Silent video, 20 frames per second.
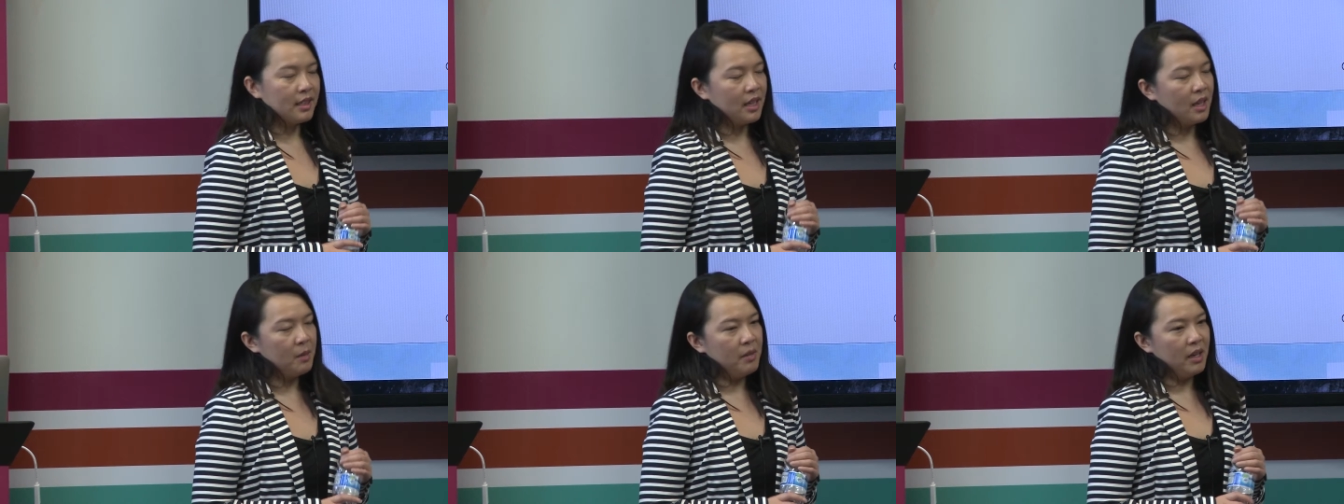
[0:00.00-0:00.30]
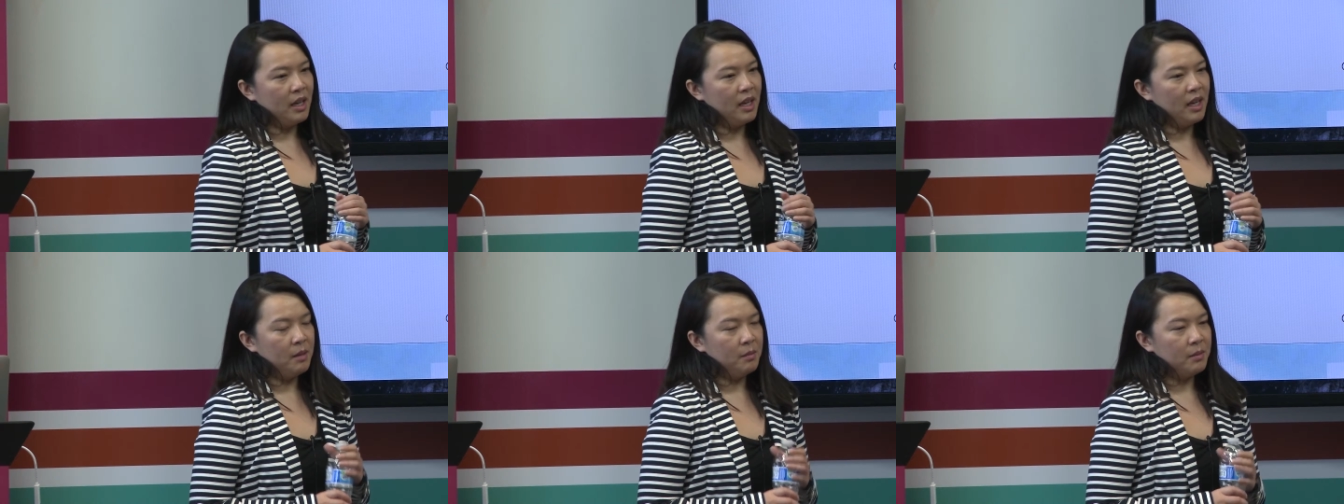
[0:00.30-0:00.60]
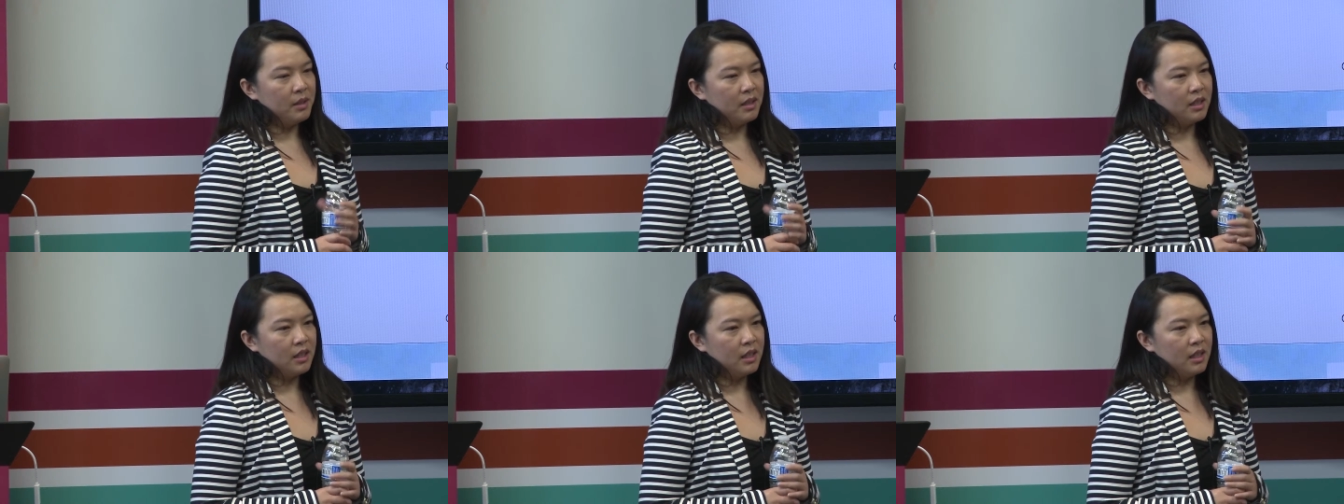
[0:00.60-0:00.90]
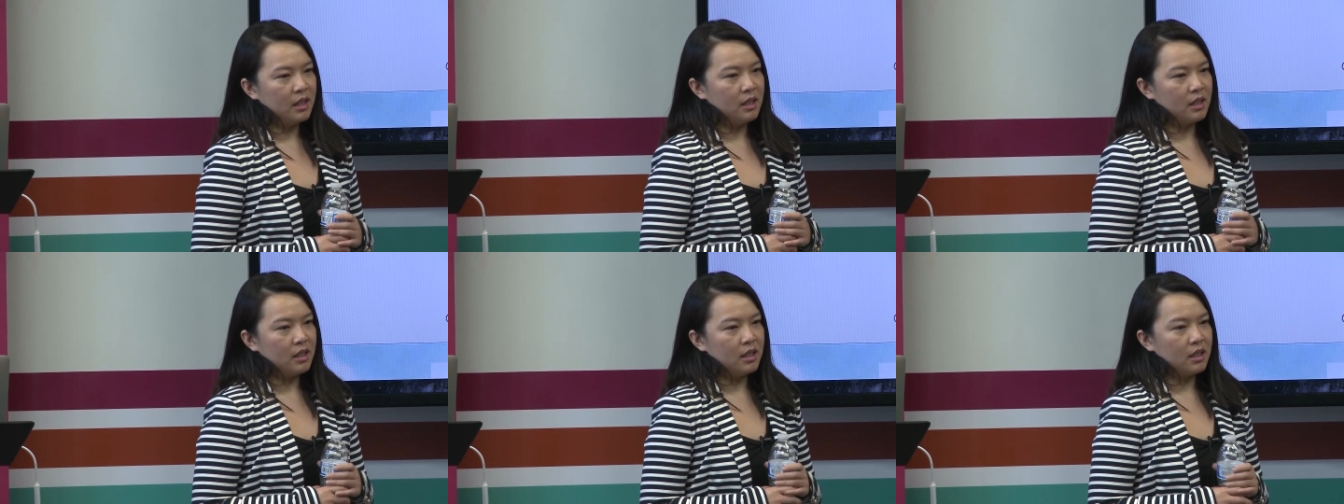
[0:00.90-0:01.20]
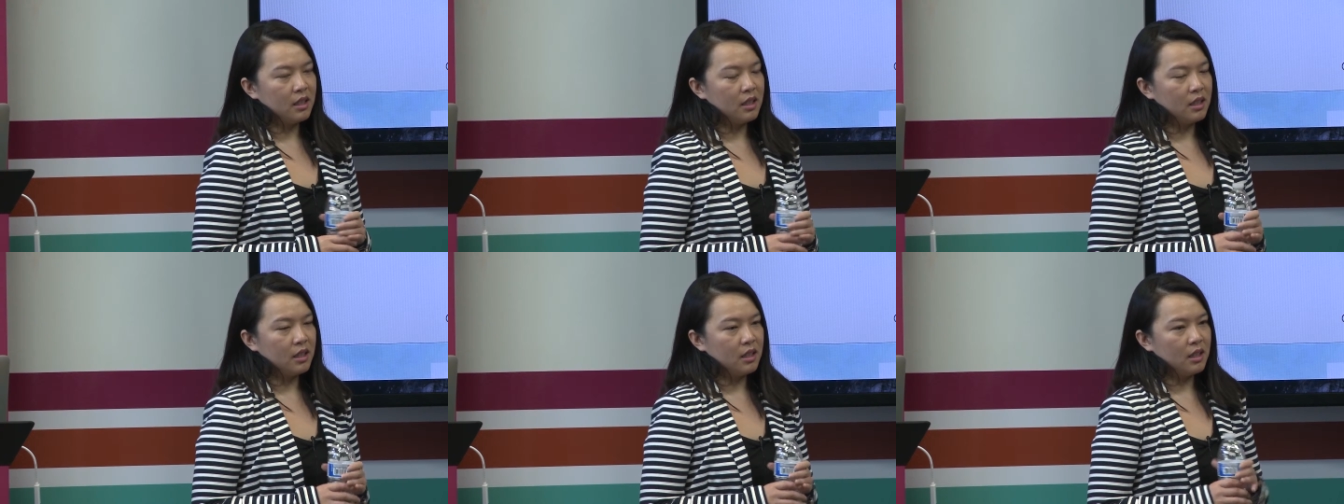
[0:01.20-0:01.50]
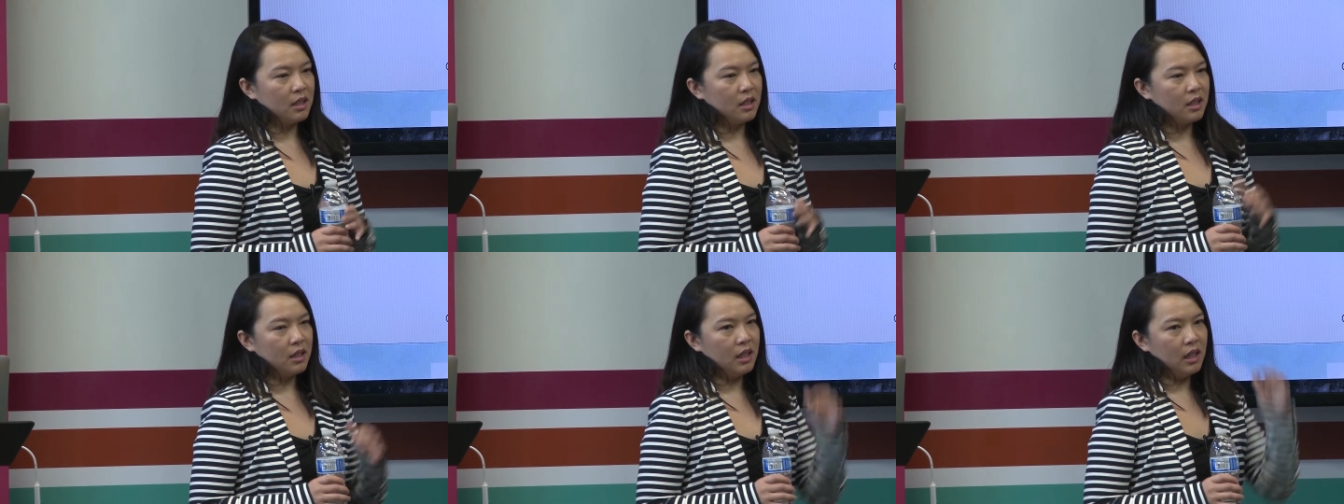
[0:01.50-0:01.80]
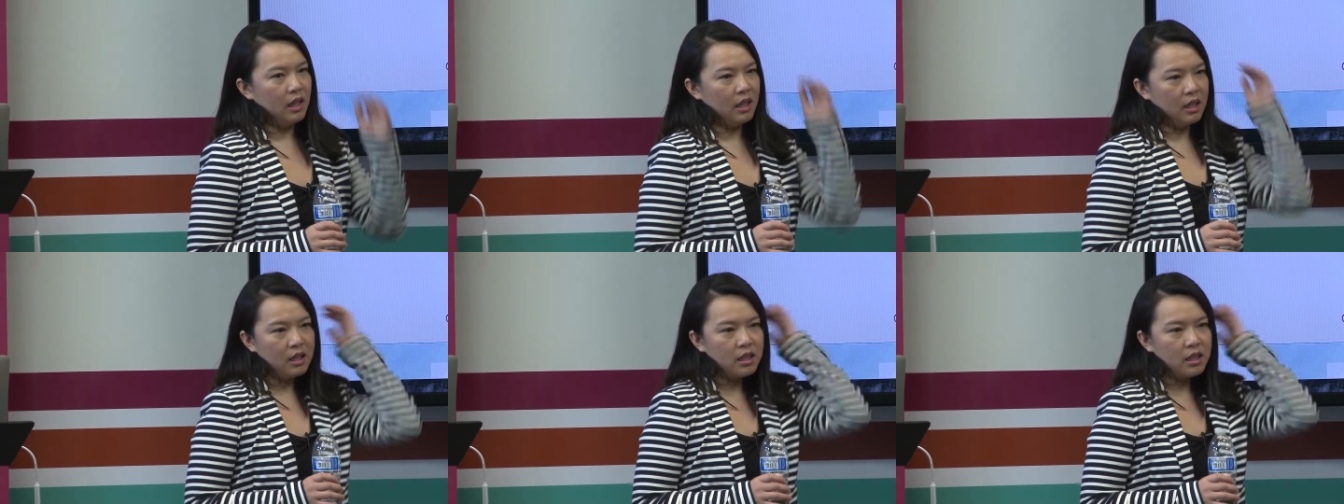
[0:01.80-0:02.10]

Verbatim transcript: come up. Like Duolingo is doing right